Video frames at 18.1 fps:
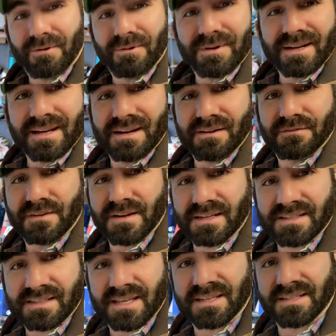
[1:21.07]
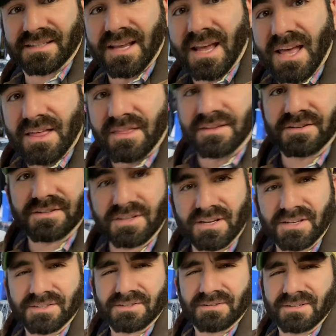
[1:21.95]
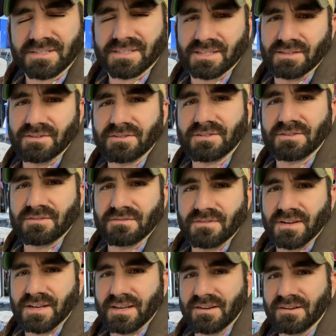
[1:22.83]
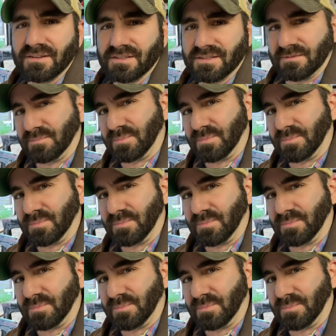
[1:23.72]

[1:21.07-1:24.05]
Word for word: are we gonna fix this? There's all sorts of YouTube videos of